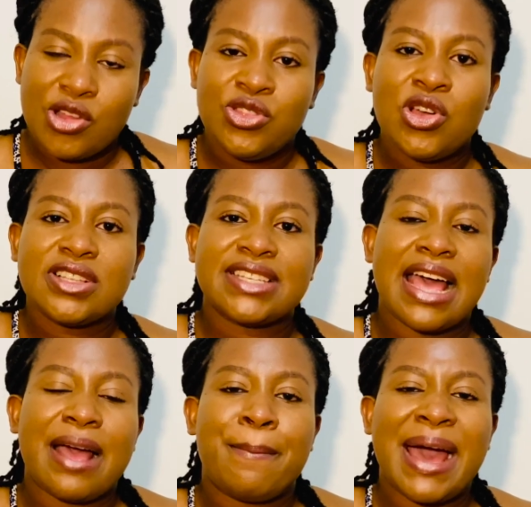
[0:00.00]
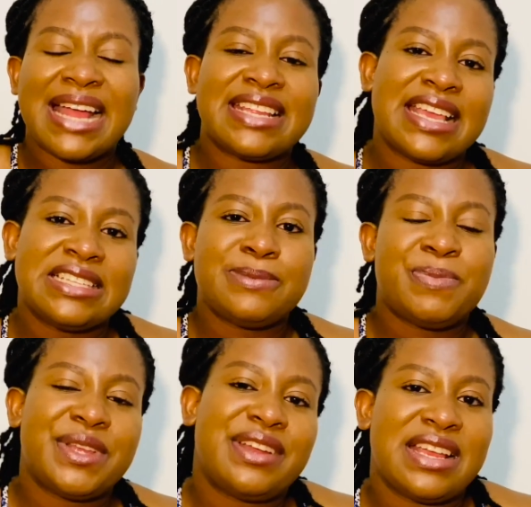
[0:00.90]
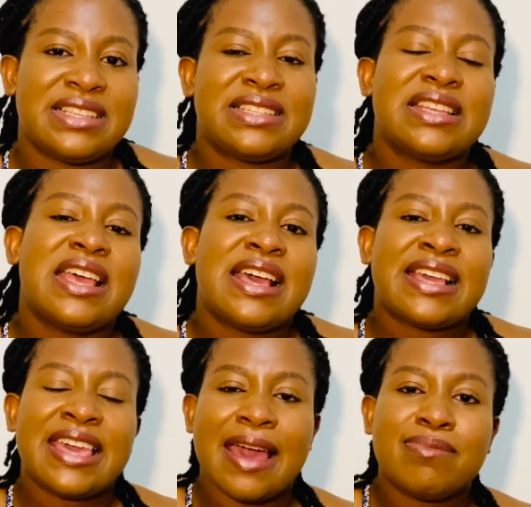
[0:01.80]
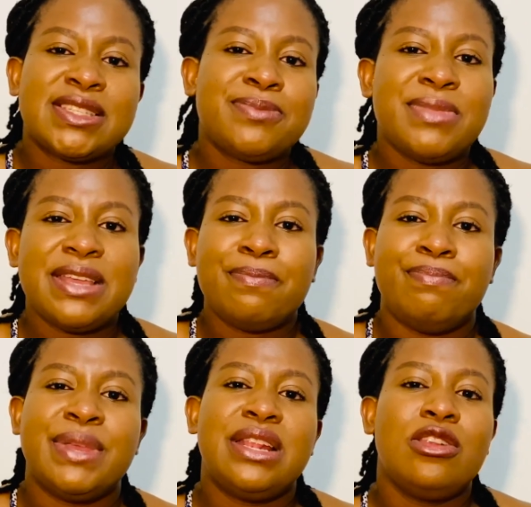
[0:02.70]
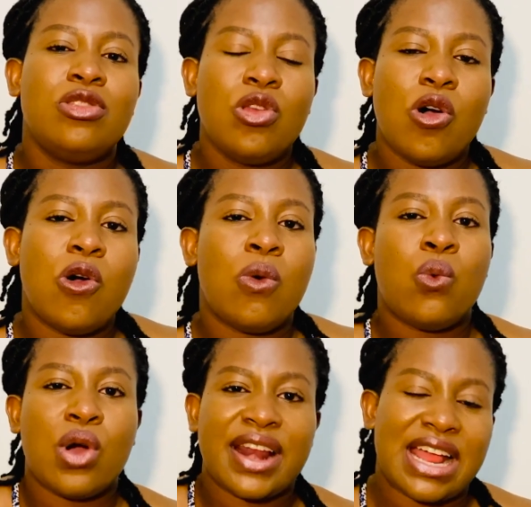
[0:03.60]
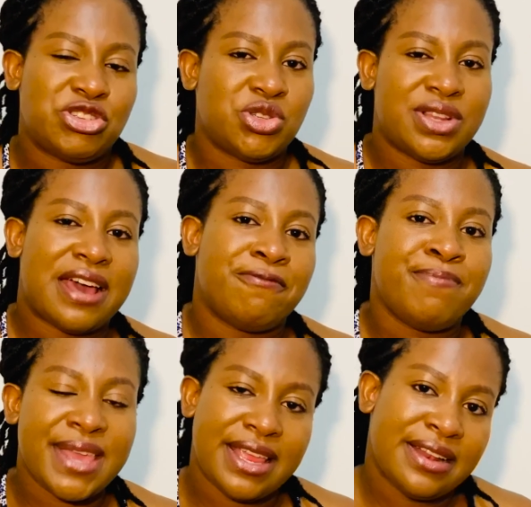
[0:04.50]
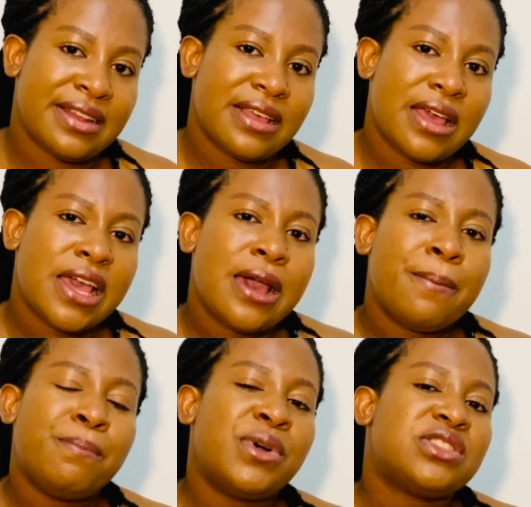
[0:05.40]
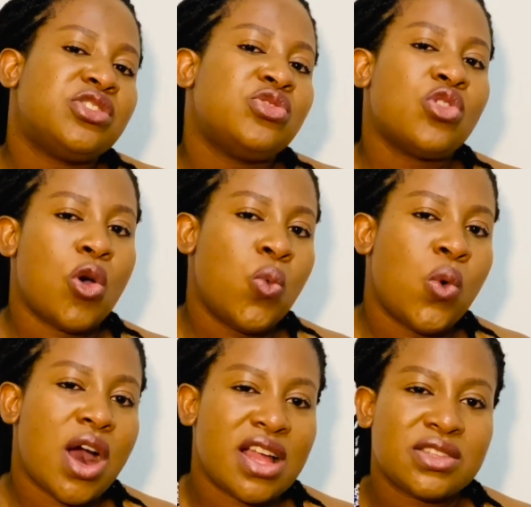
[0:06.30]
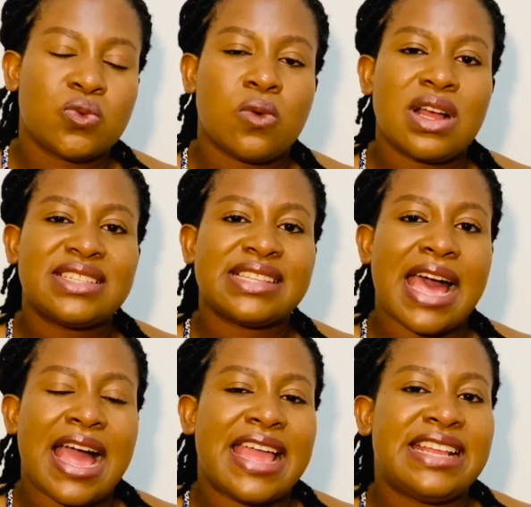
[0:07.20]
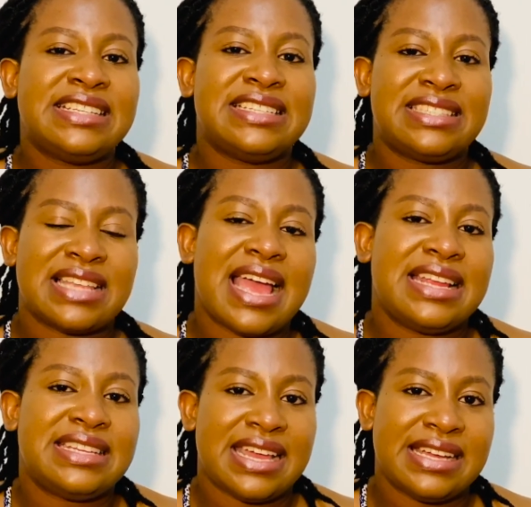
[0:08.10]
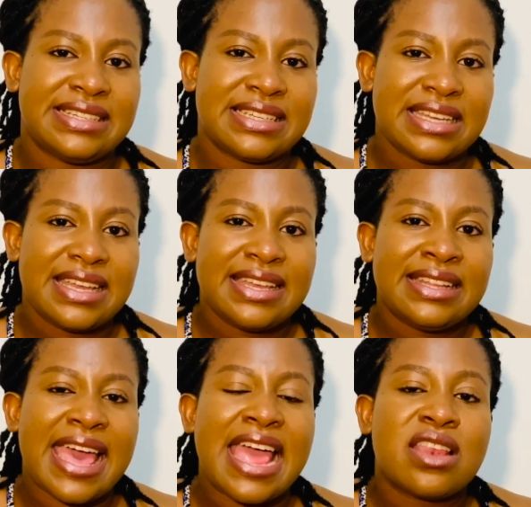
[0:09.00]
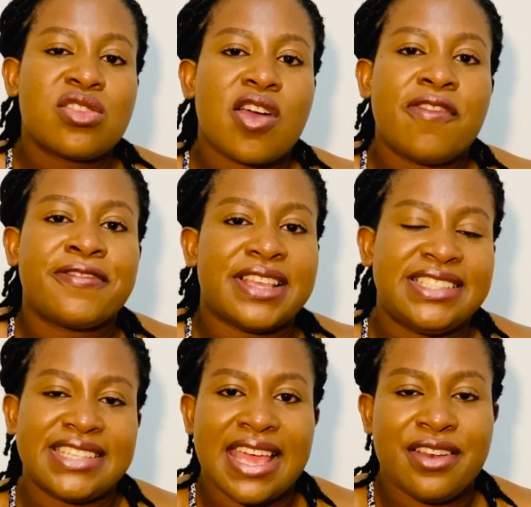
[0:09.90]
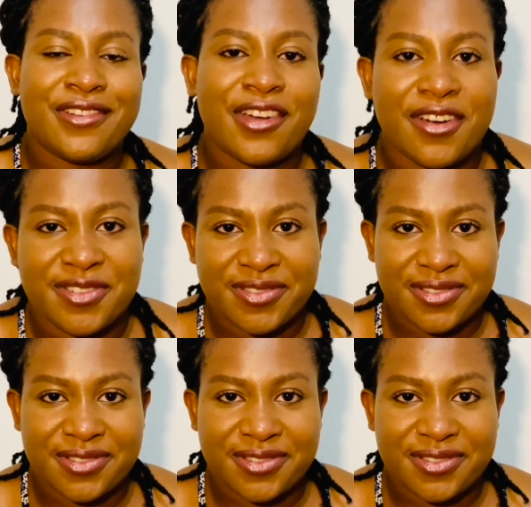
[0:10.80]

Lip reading: Those bad experience kept me below what I should have been. But you know what? Once I decided enough is enough,